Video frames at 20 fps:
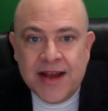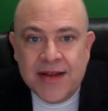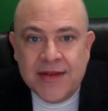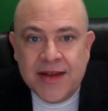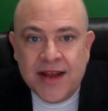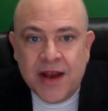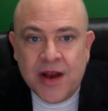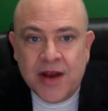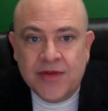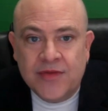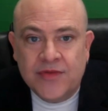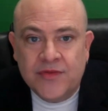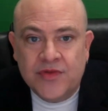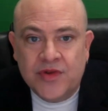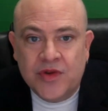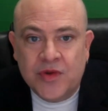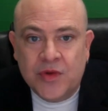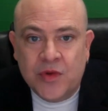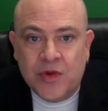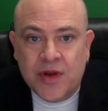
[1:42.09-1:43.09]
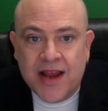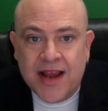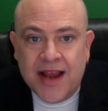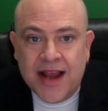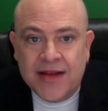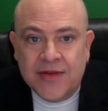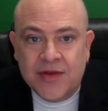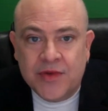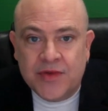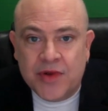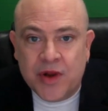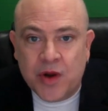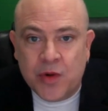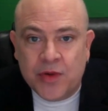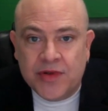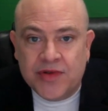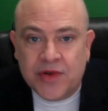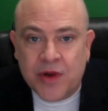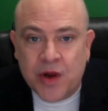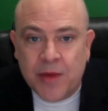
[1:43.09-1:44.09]
They aren't few, and you know
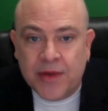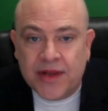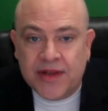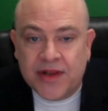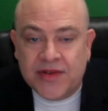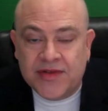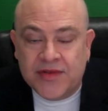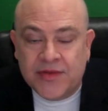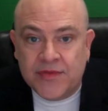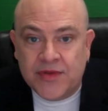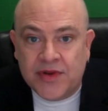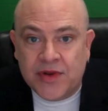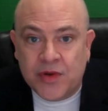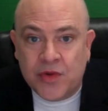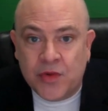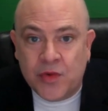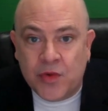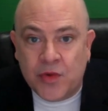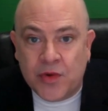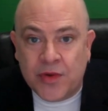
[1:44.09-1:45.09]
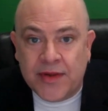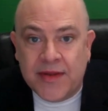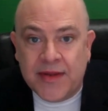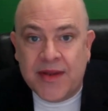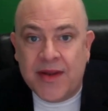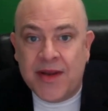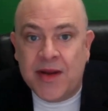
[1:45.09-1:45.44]
it's all because of you.